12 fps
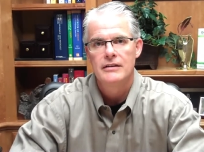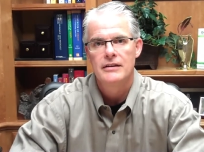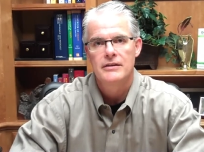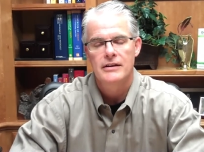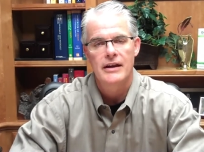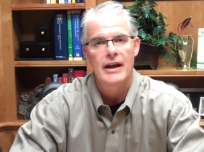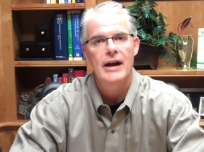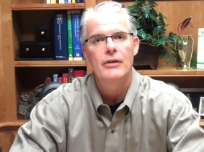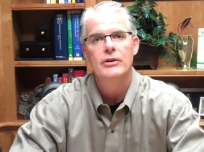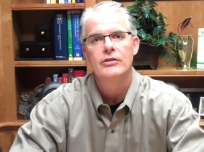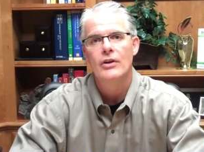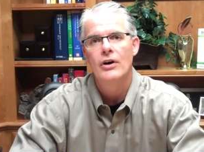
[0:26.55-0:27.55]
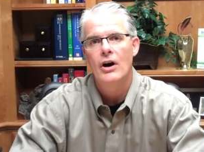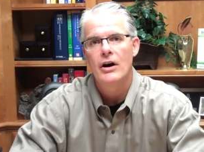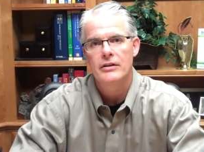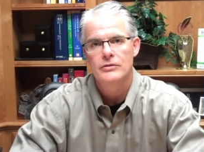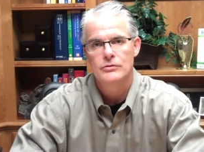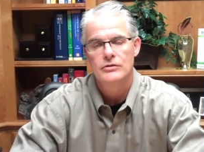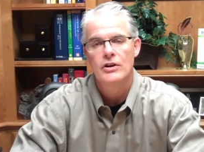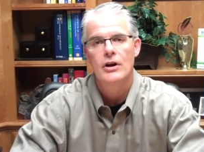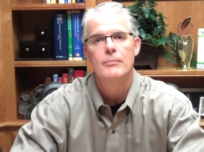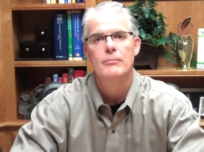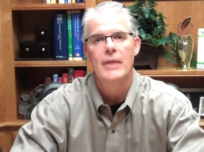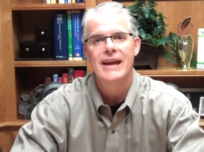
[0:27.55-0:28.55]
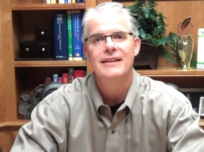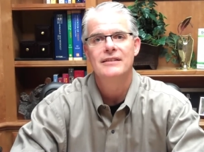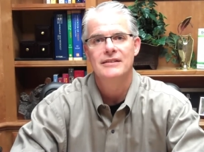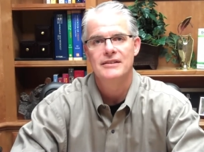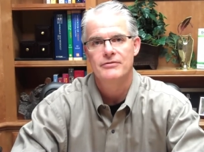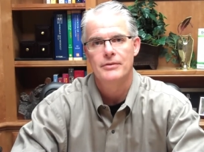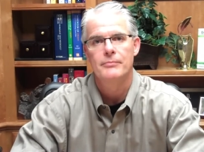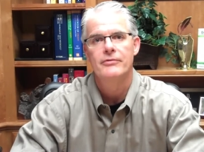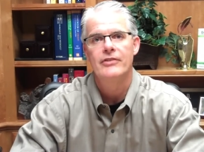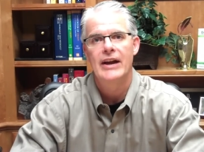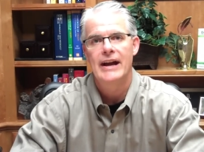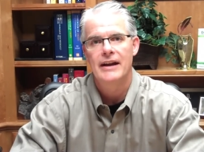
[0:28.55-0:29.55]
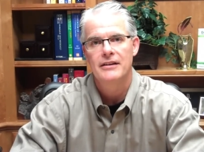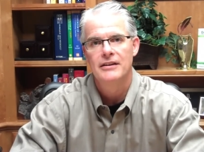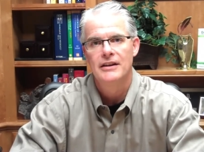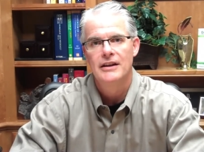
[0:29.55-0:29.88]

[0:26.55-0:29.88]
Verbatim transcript: then the calories ought to come mainly from fat.